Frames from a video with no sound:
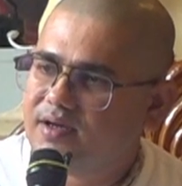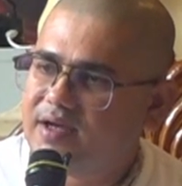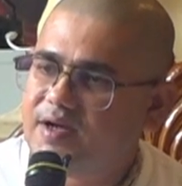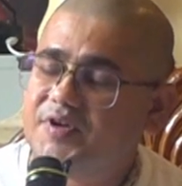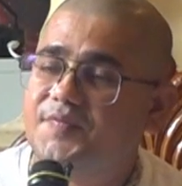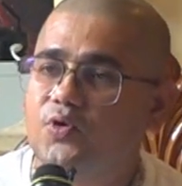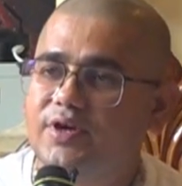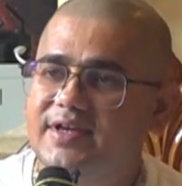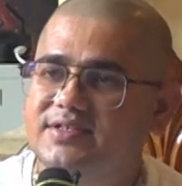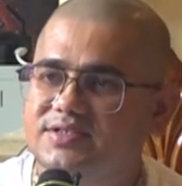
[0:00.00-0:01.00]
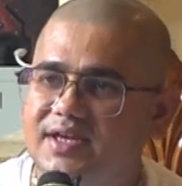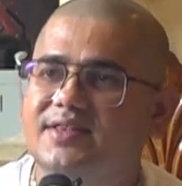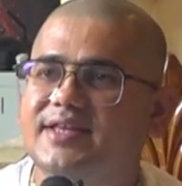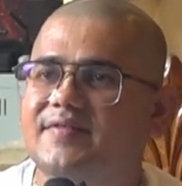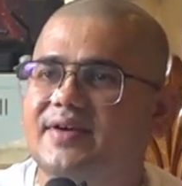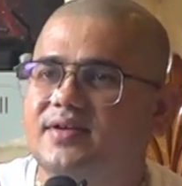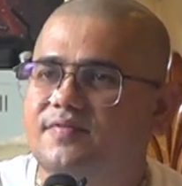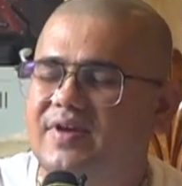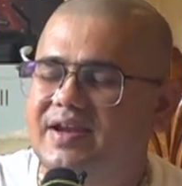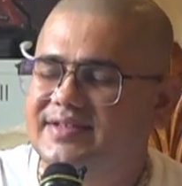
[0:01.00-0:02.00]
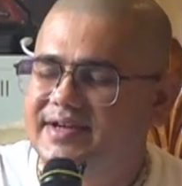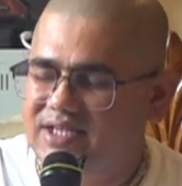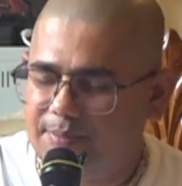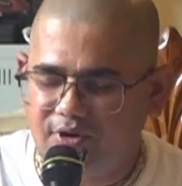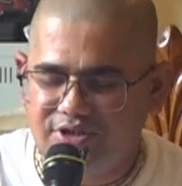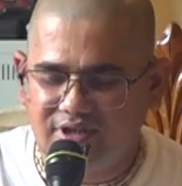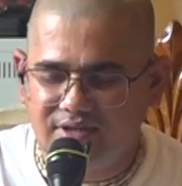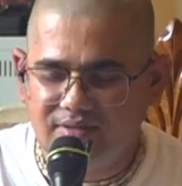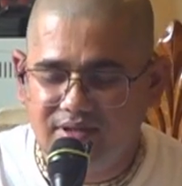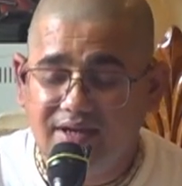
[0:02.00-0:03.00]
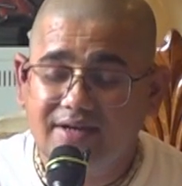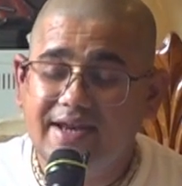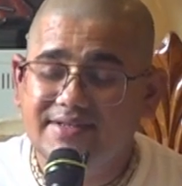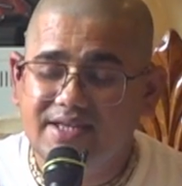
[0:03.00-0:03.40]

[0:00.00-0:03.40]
and after a few days, still they were feeling that separation. That